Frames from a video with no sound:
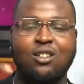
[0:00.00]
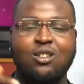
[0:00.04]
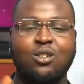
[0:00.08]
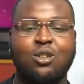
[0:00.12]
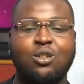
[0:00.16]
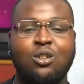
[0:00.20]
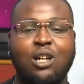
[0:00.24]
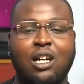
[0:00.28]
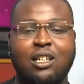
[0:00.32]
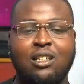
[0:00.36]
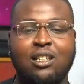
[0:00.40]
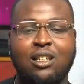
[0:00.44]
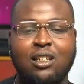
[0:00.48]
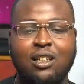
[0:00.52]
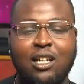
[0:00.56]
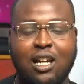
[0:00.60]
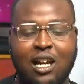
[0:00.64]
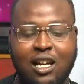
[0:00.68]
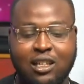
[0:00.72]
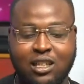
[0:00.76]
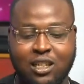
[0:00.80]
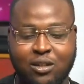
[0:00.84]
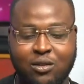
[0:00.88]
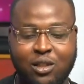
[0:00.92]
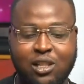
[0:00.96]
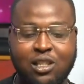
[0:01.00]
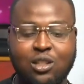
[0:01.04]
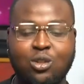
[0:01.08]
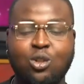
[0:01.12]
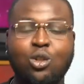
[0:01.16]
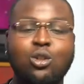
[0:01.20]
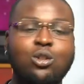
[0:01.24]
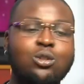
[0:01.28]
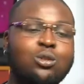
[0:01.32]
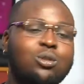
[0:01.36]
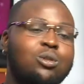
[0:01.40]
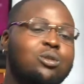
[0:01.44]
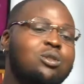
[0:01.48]
So, and then I didn't really
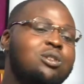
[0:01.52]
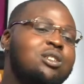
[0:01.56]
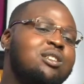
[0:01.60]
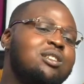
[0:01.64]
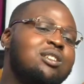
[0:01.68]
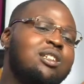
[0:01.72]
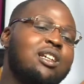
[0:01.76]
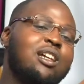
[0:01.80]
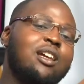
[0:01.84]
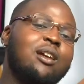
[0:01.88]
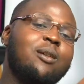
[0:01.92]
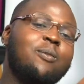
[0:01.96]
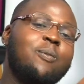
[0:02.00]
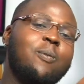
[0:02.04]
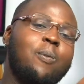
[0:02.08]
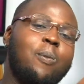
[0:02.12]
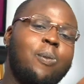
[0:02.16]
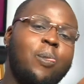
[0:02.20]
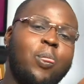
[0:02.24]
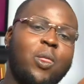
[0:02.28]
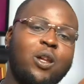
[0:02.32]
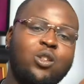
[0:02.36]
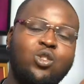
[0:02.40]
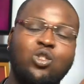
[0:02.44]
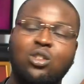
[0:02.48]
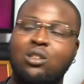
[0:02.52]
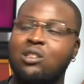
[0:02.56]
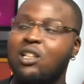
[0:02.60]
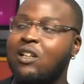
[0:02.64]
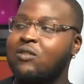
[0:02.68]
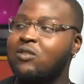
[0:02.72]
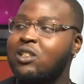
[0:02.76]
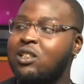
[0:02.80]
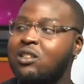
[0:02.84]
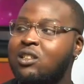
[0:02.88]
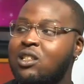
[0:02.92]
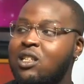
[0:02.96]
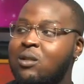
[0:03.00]
go through this
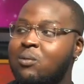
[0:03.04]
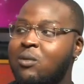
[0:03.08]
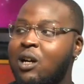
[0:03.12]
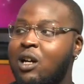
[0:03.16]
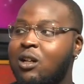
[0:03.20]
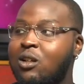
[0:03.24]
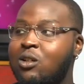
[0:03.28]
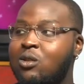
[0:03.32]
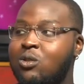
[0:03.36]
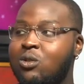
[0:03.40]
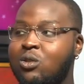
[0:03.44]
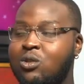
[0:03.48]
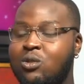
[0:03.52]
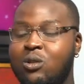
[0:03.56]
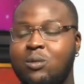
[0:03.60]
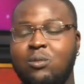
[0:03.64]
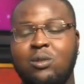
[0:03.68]
Joseph the Dreamer cruise.